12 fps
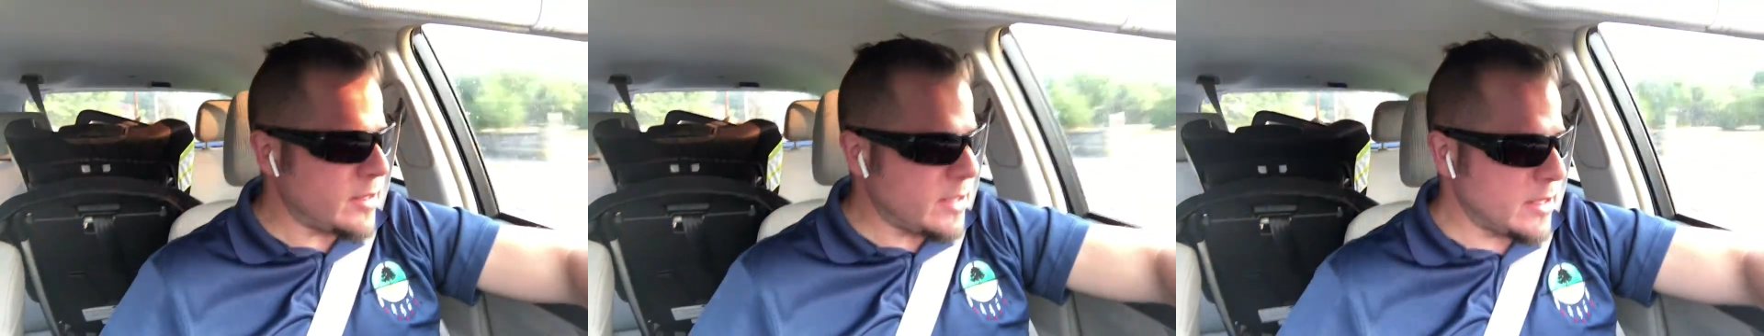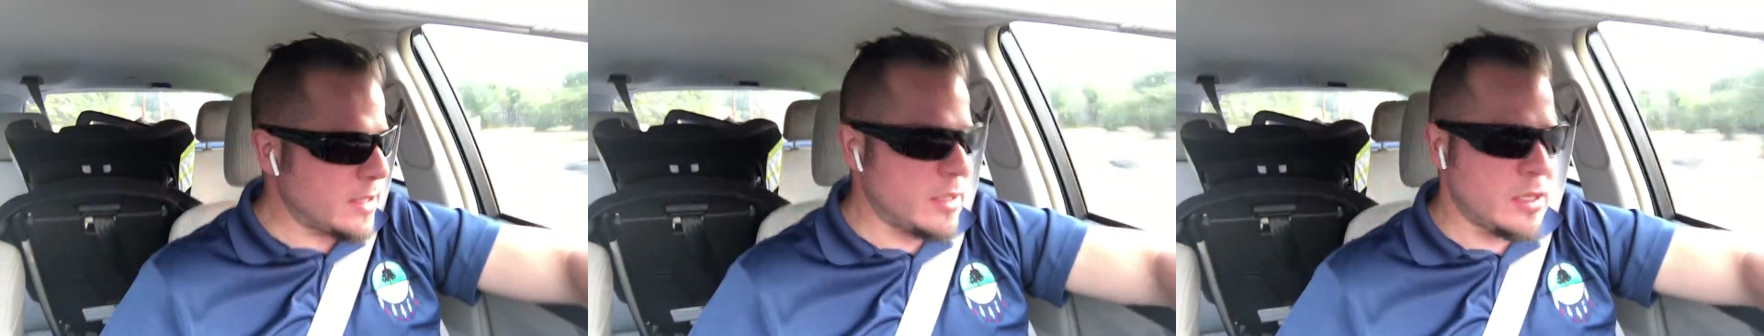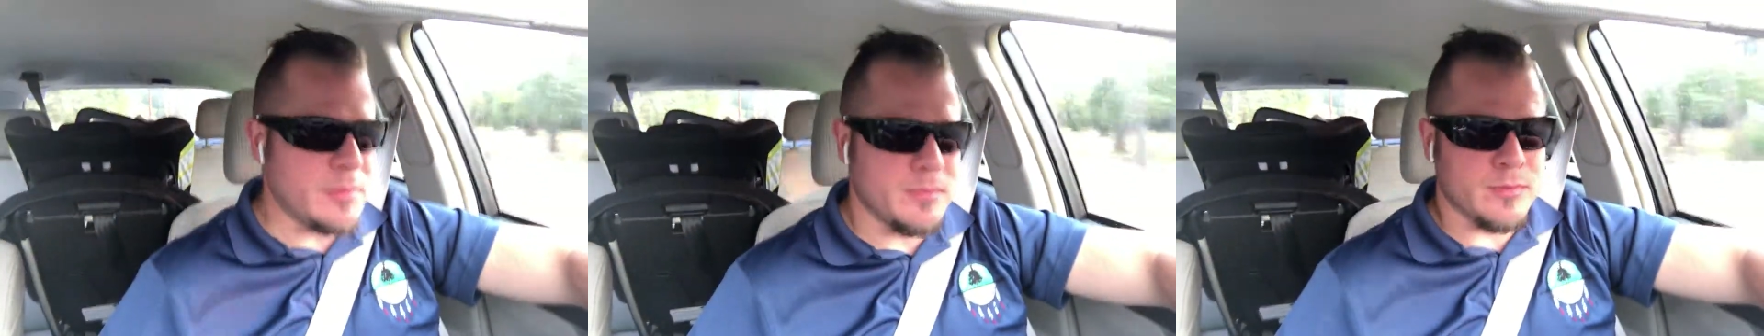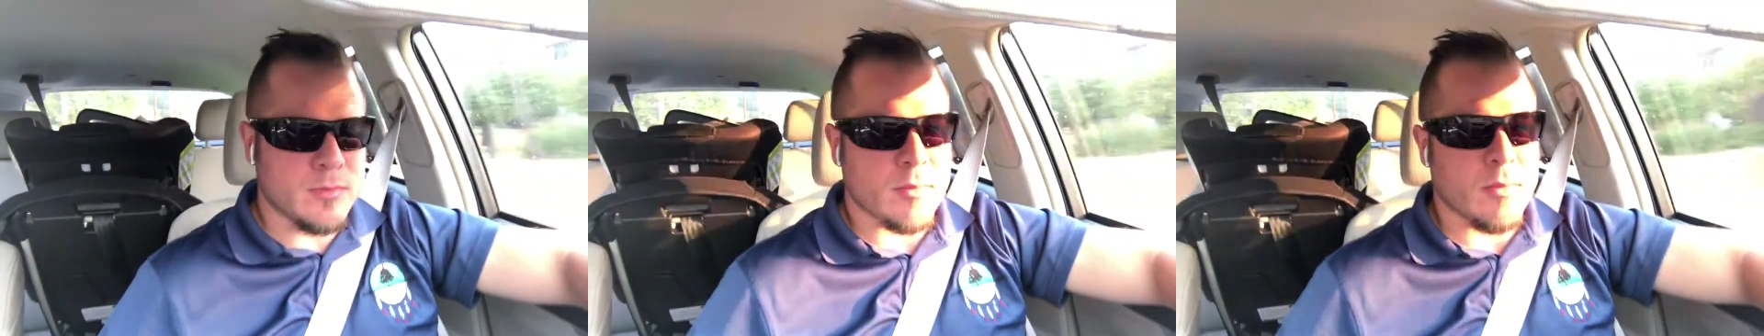the
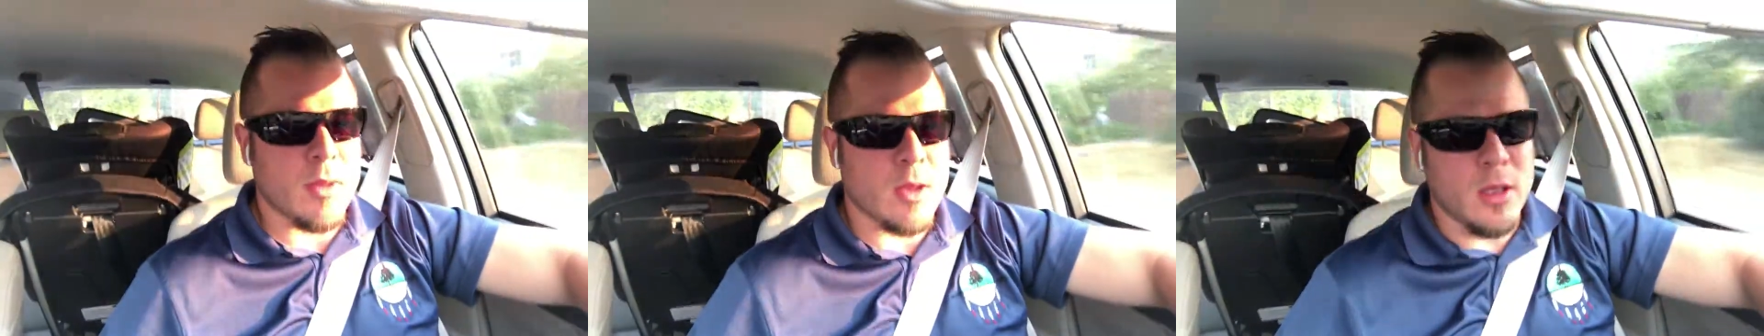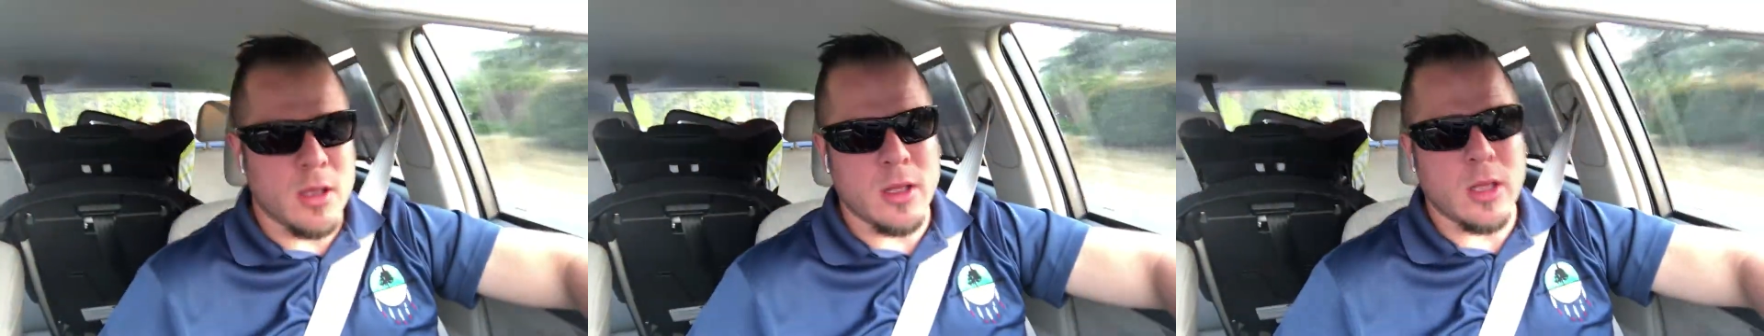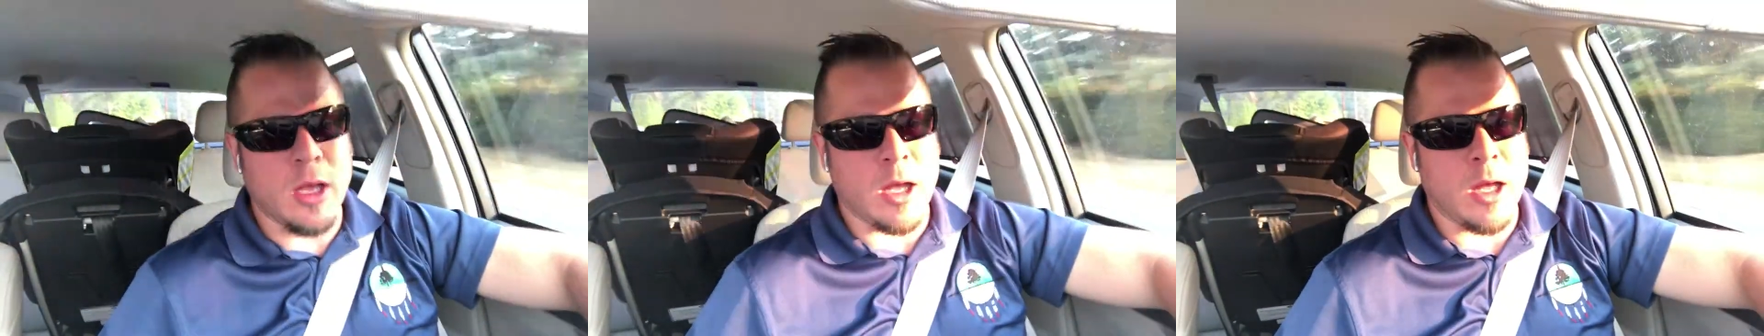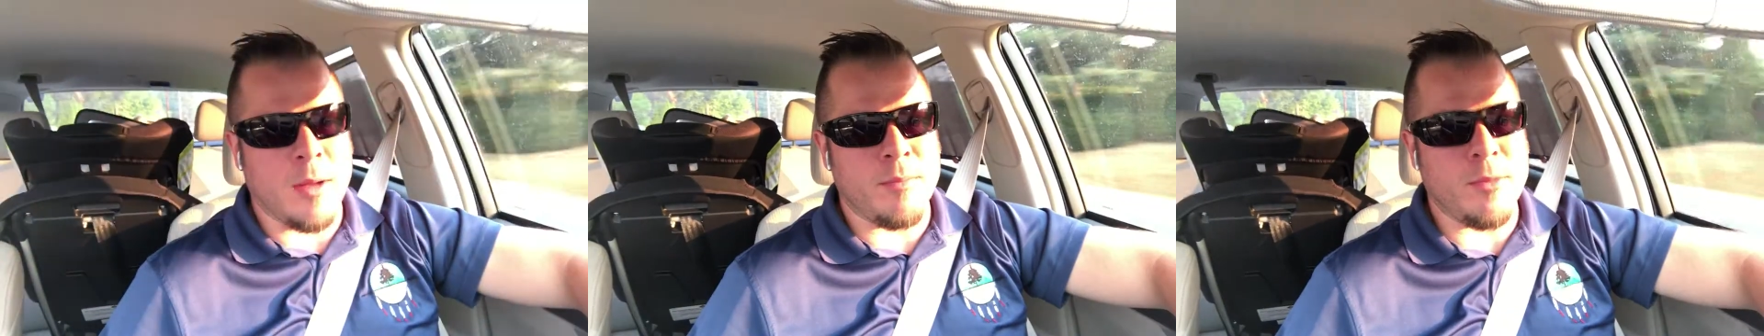season.
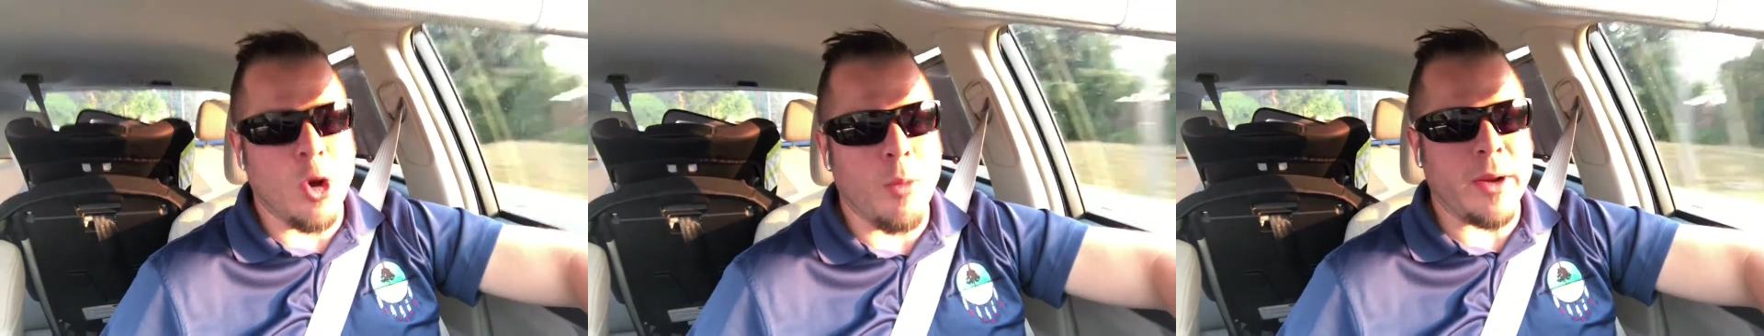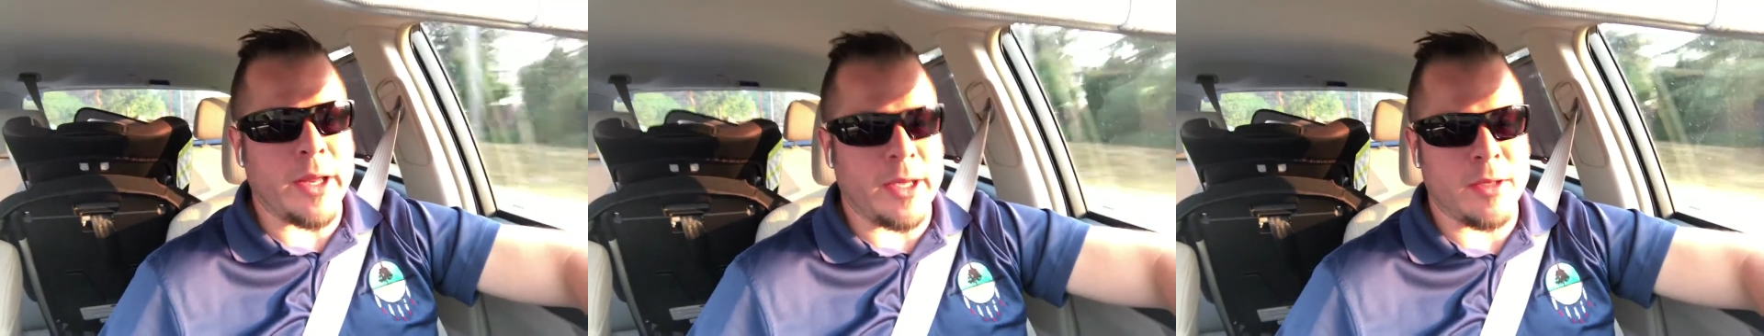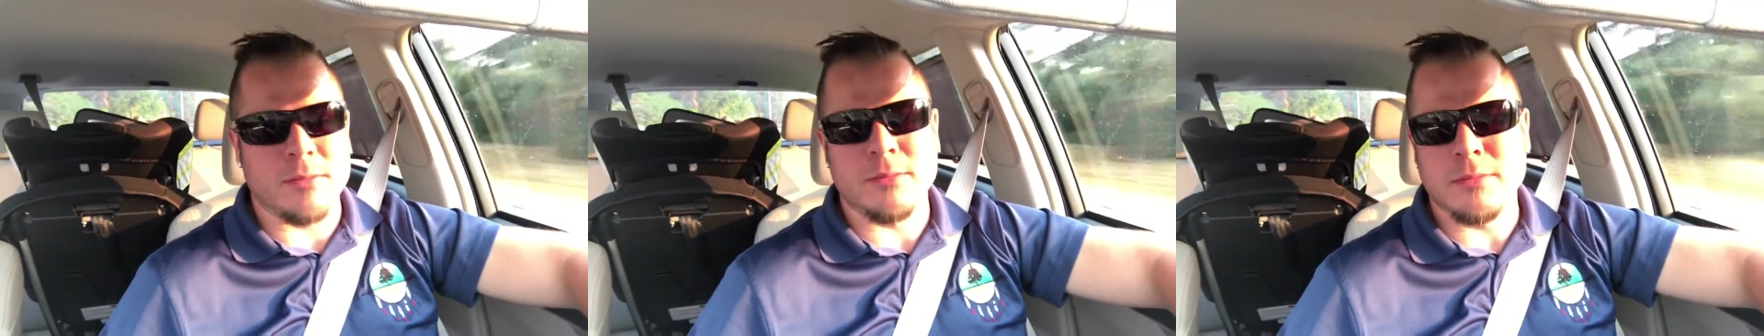Um, nobody